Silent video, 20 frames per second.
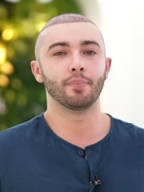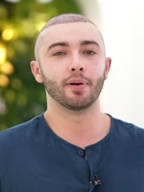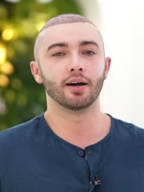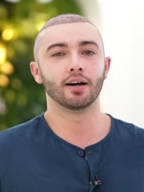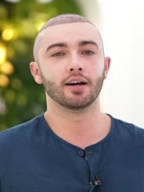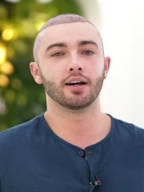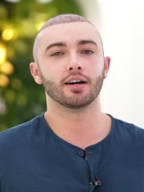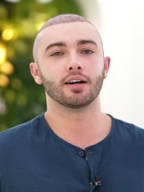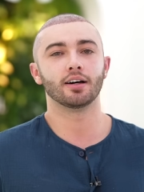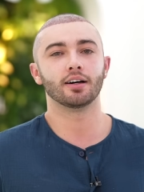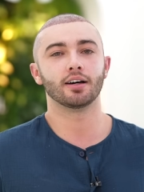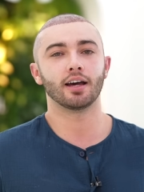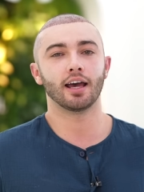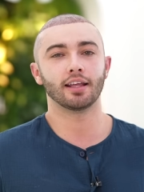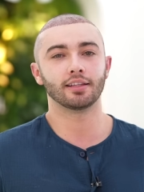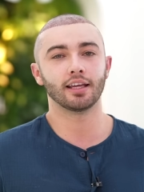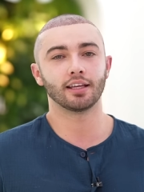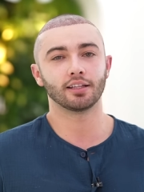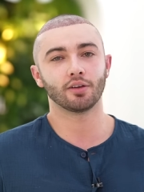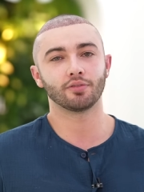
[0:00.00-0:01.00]
but at
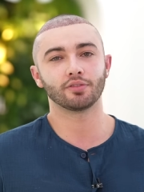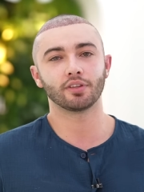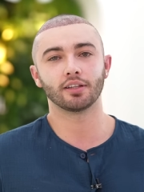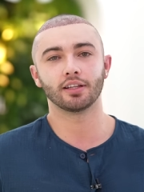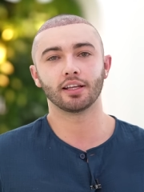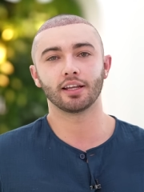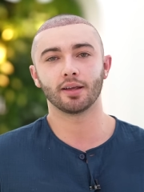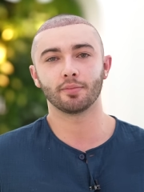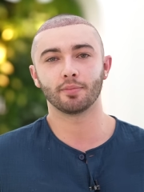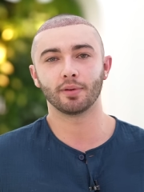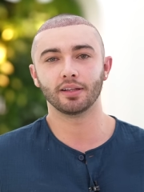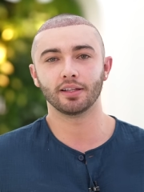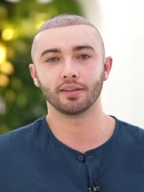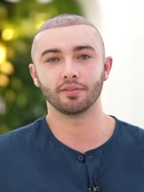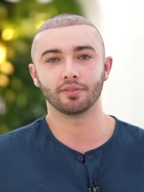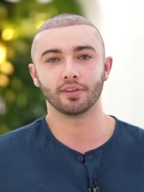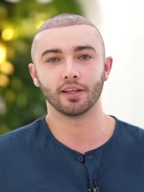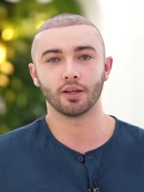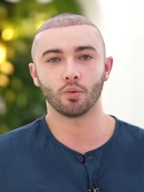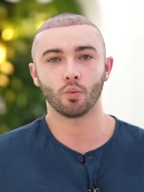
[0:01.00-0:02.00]
the end of the day, I
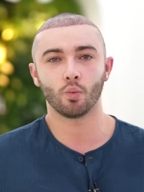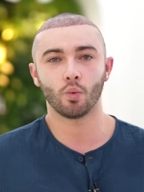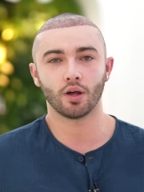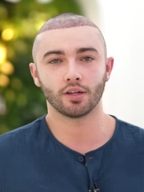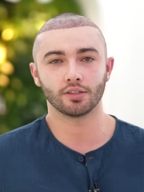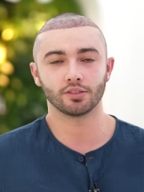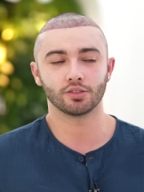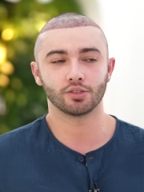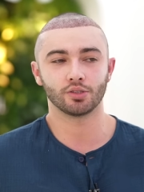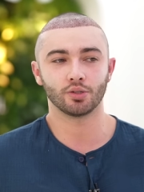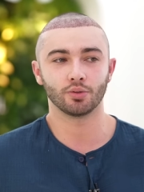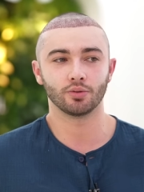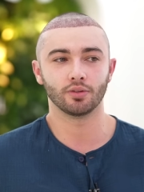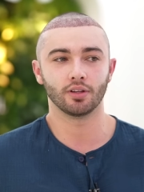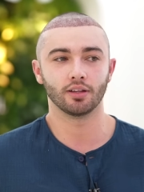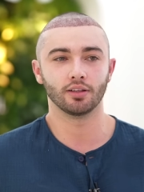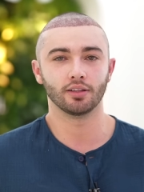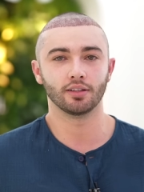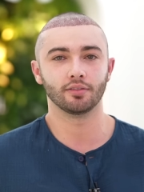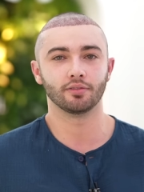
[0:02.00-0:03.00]
believe they want to
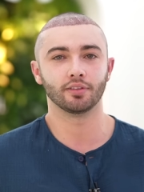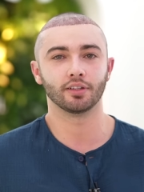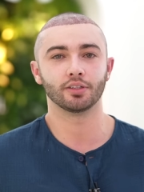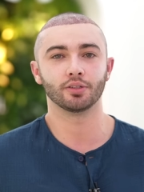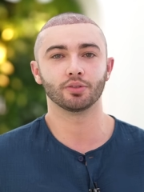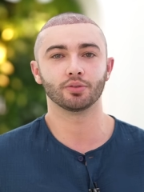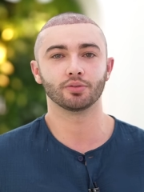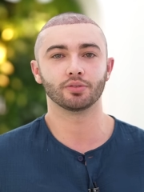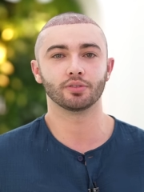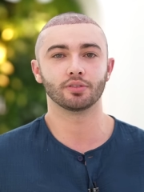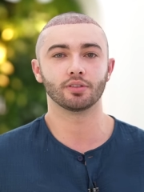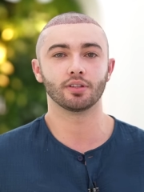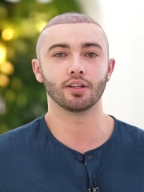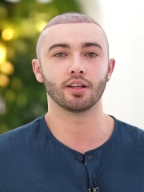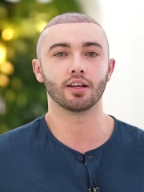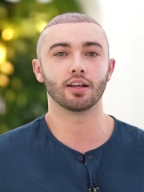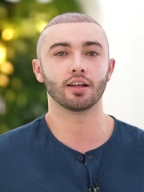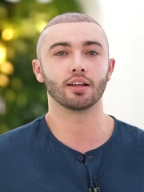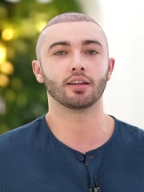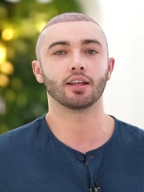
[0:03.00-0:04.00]
deliver you
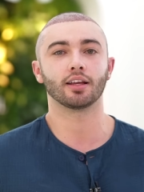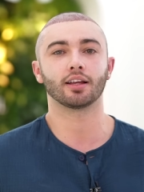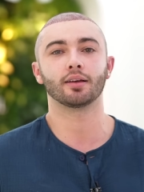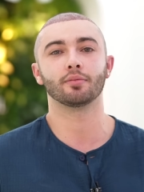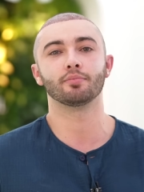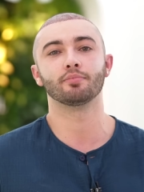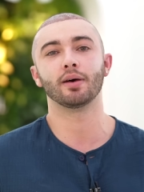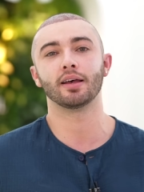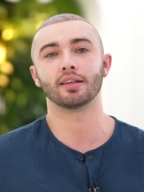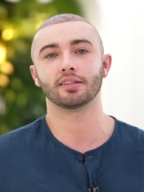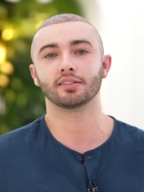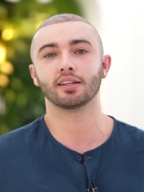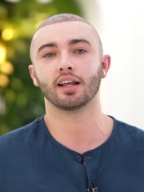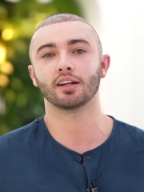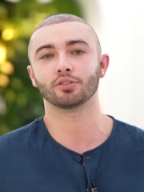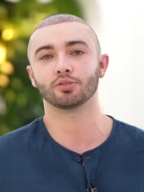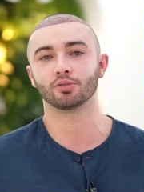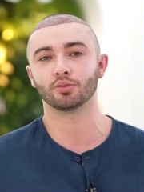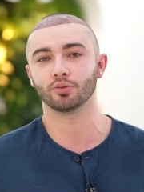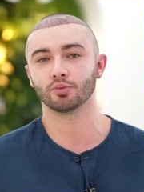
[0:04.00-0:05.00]
like a best
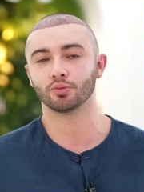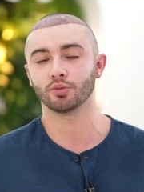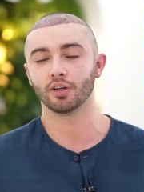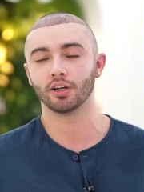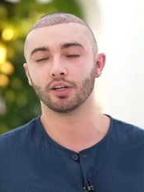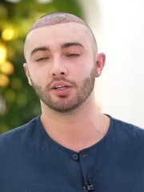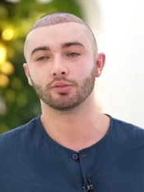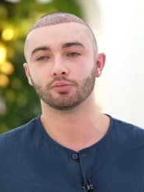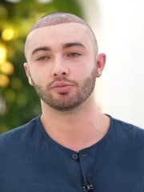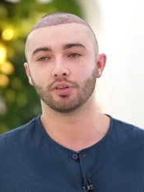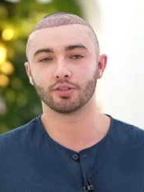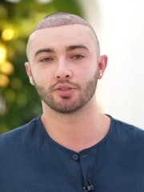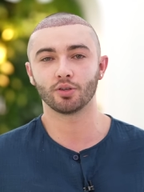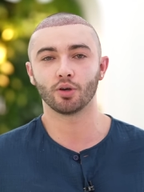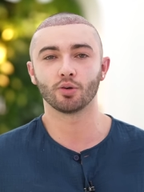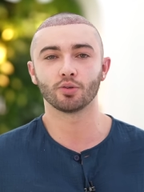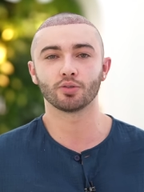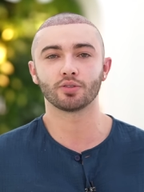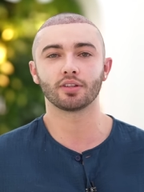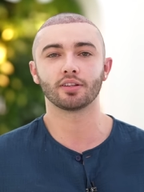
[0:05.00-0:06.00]
natural
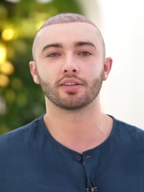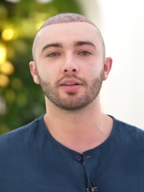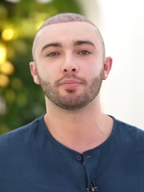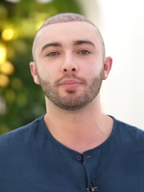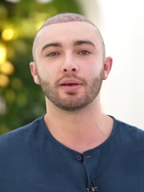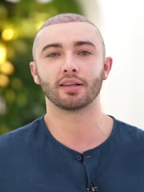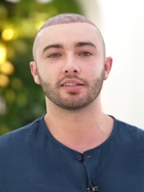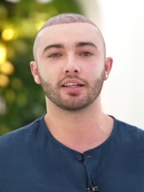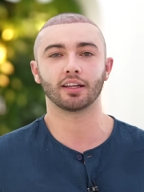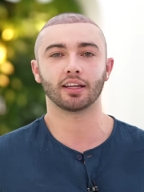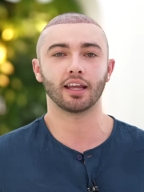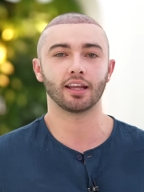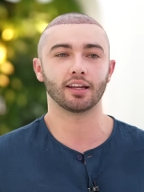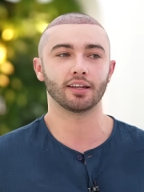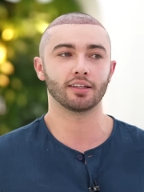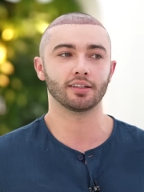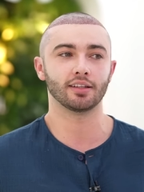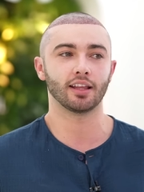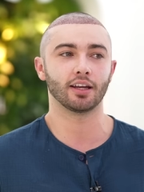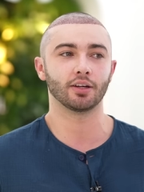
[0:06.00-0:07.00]
results, the best that
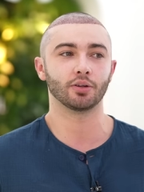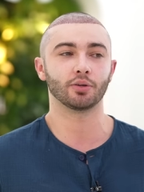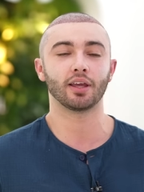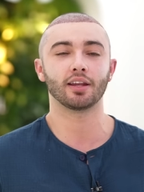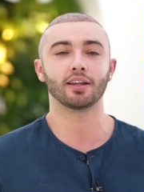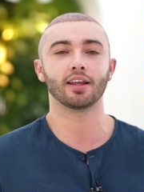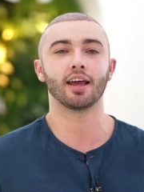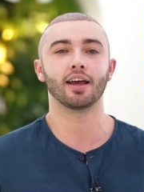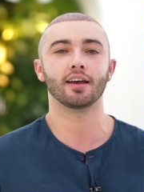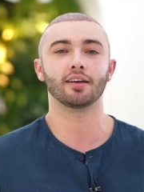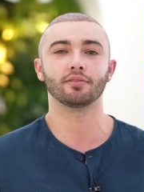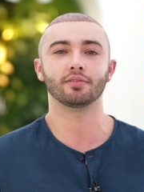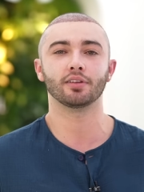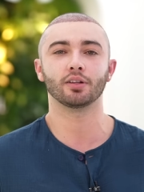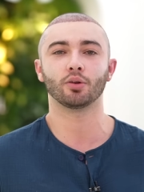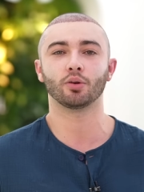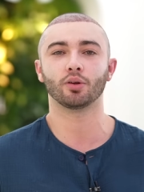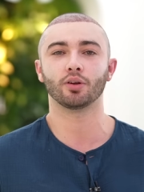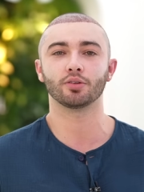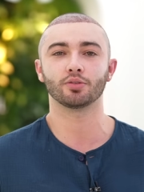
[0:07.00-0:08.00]
you can have in
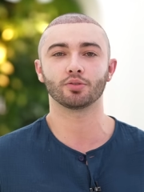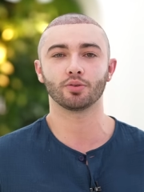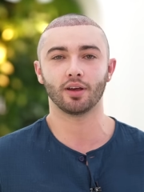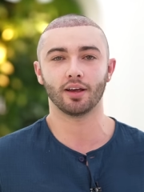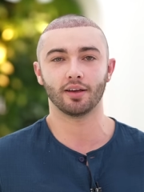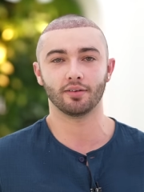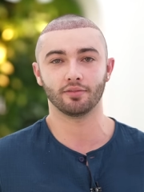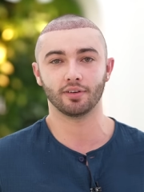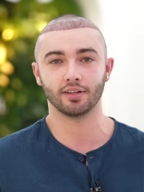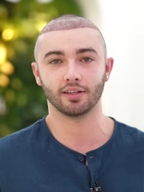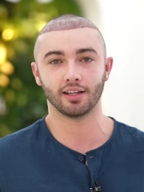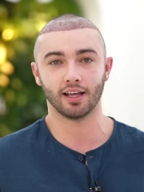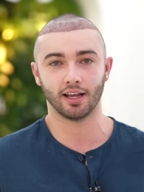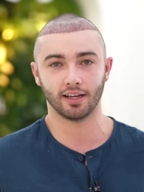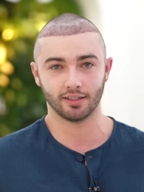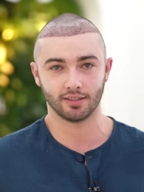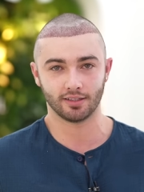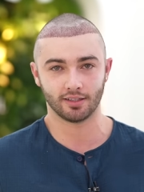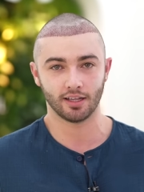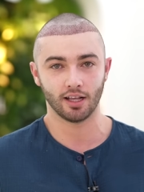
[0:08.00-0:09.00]
order to have a
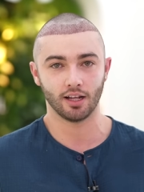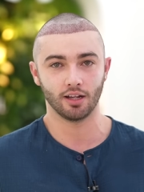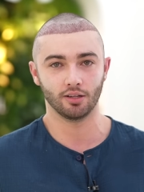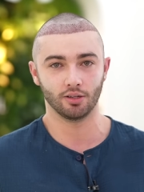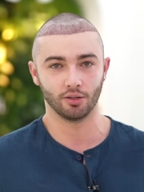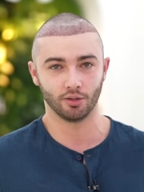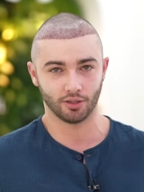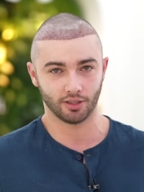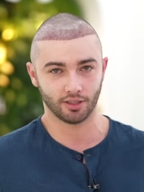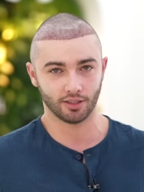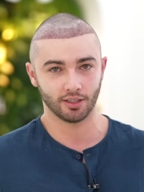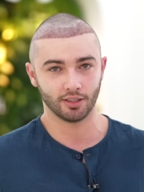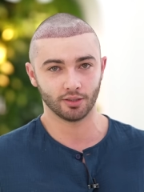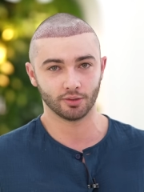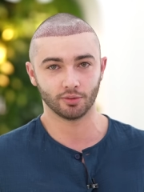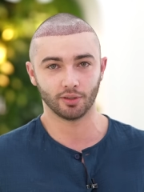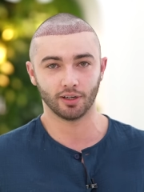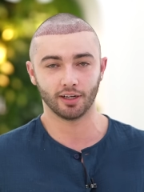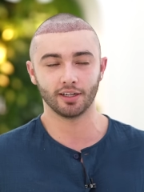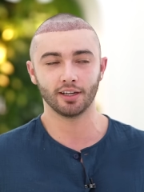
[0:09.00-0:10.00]
nice look,
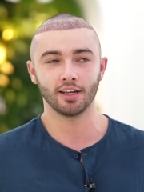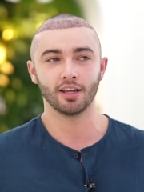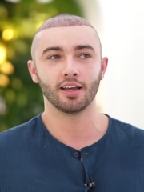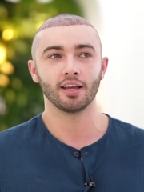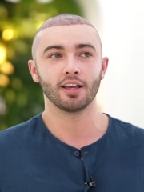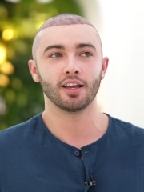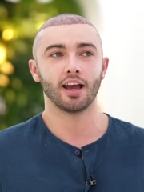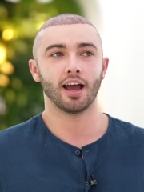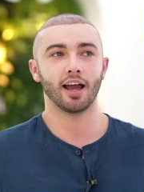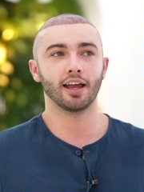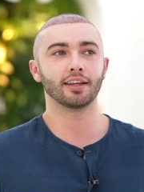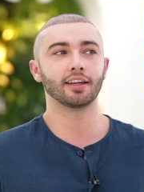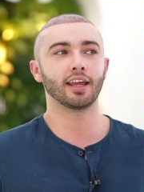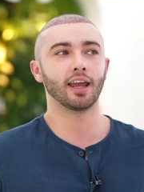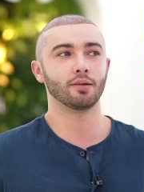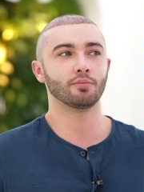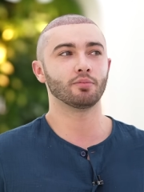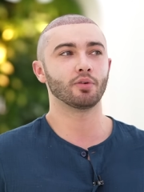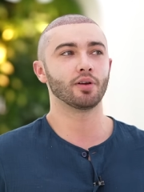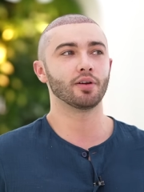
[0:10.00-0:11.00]
right? I
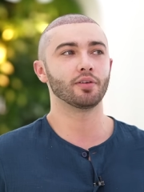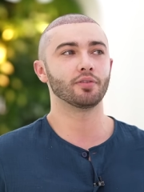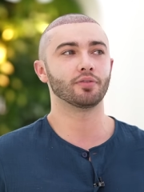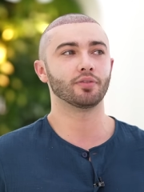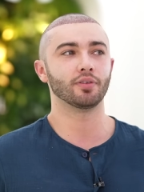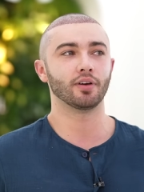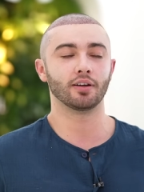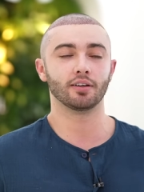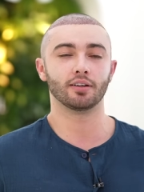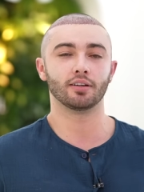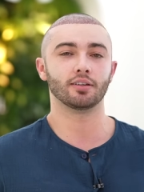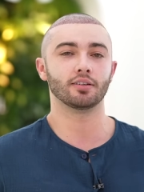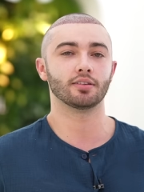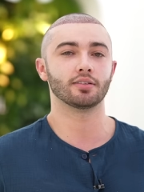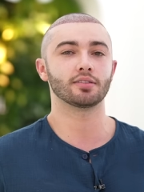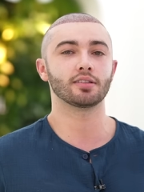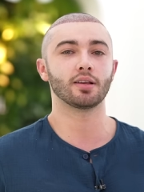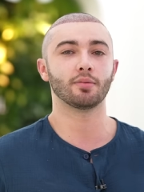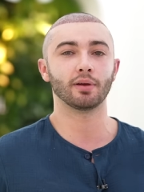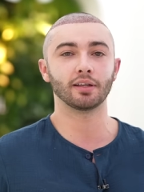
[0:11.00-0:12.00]
came with
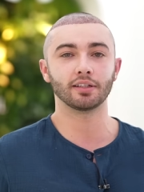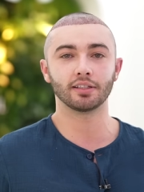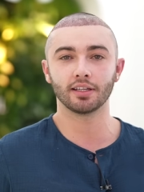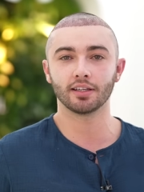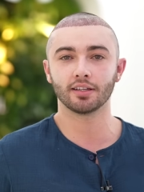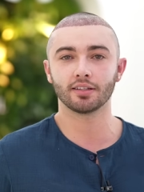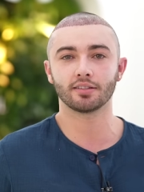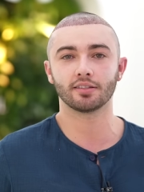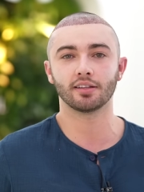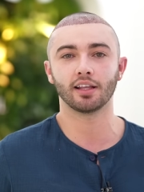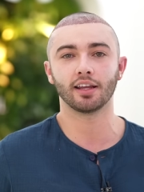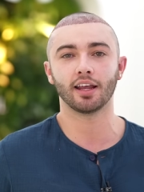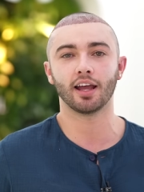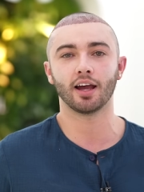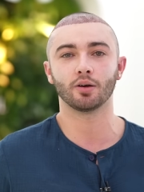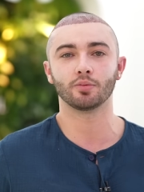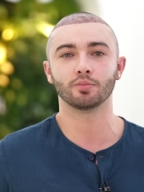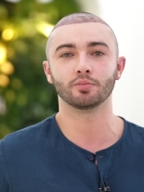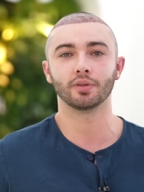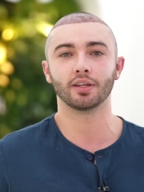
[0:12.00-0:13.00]
some ideas. They
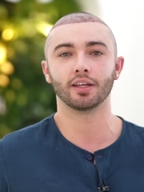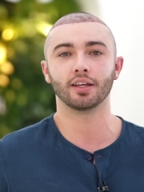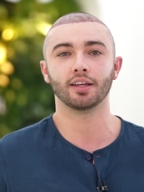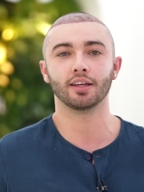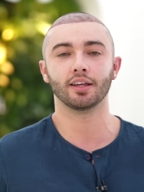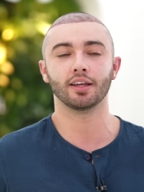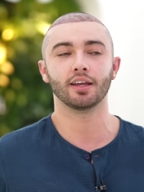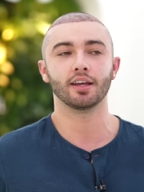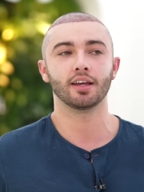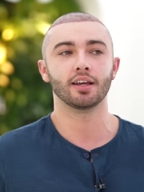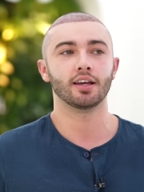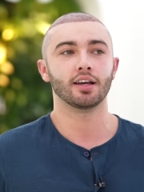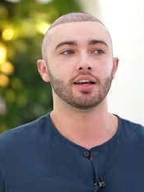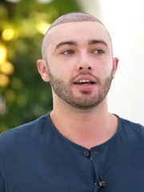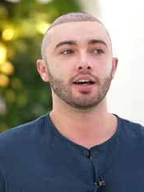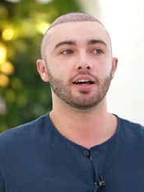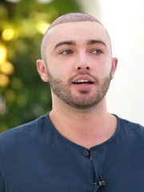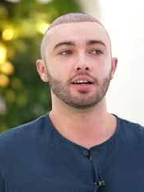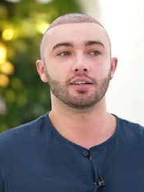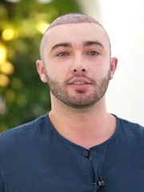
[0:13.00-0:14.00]
helped me
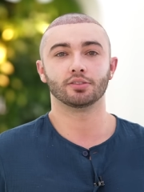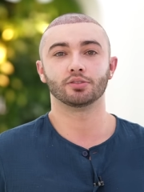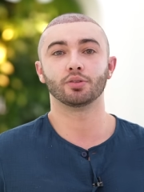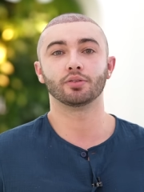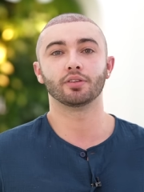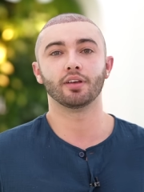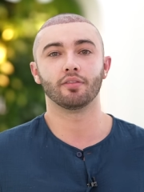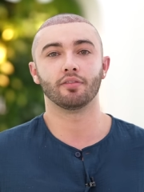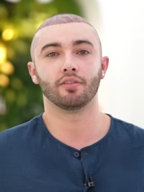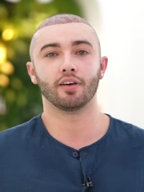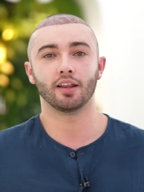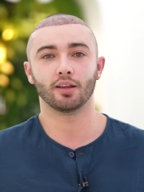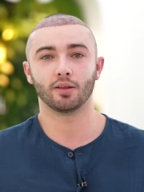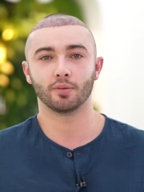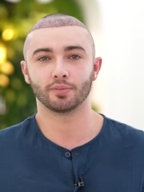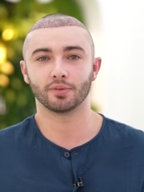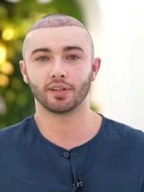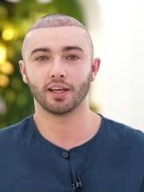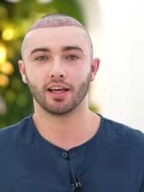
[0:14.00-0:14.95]
to develop